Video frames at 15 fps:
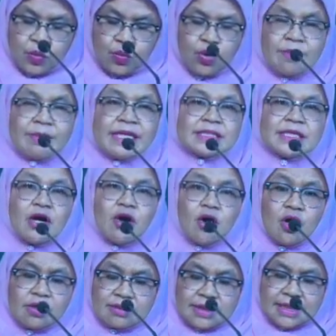We must
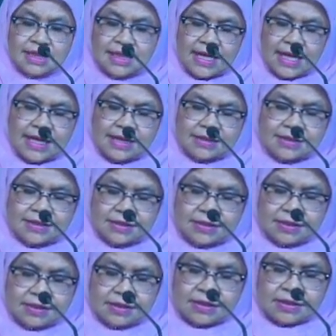all recognize
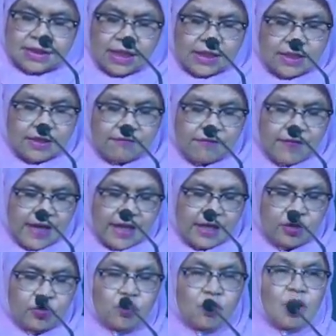that the
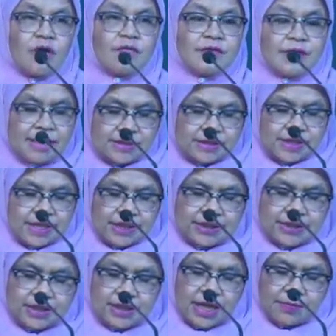value of this
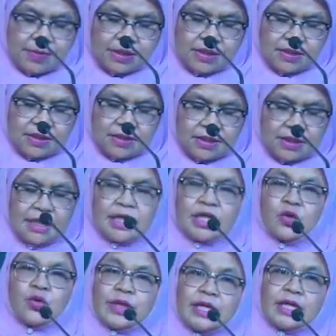nature capital,
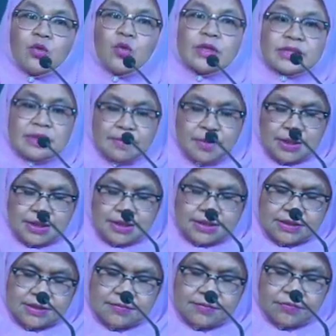including water
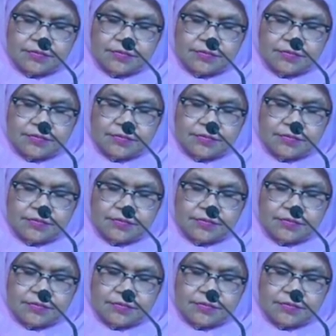bodies.